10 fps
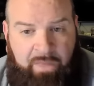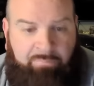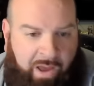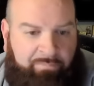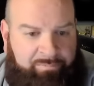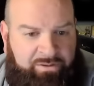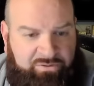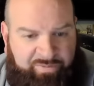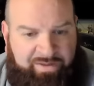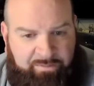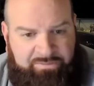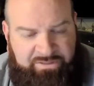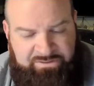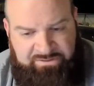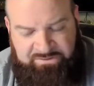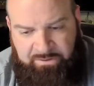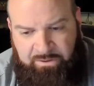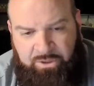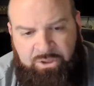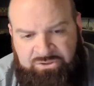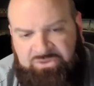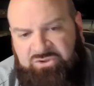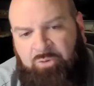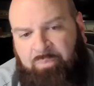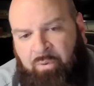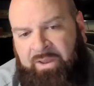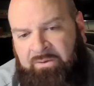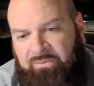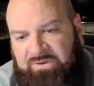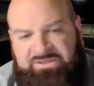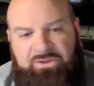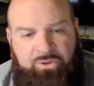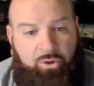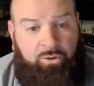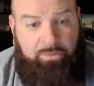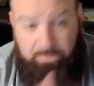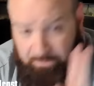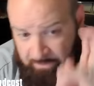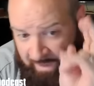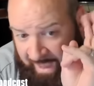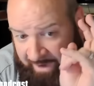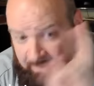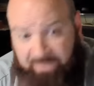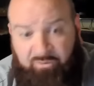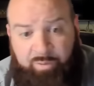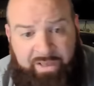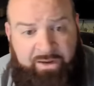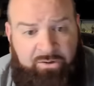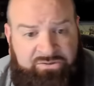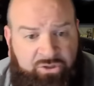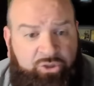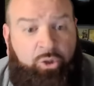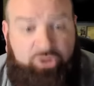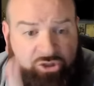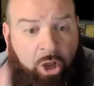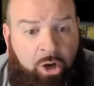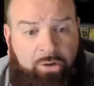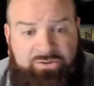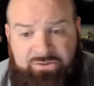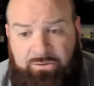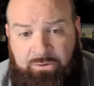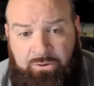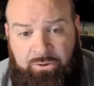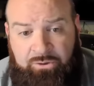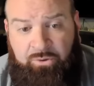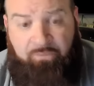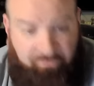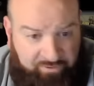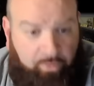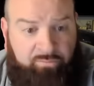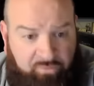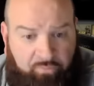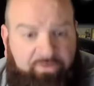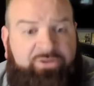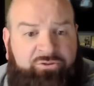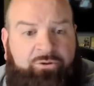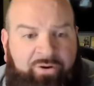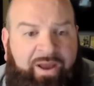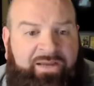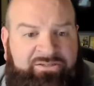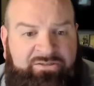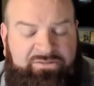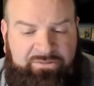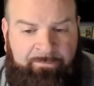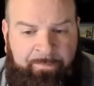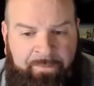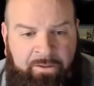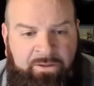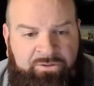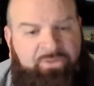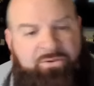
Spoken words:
and probably lose by double digits. So there's no point in risking your higher-level players, your stars, your feature attractions, to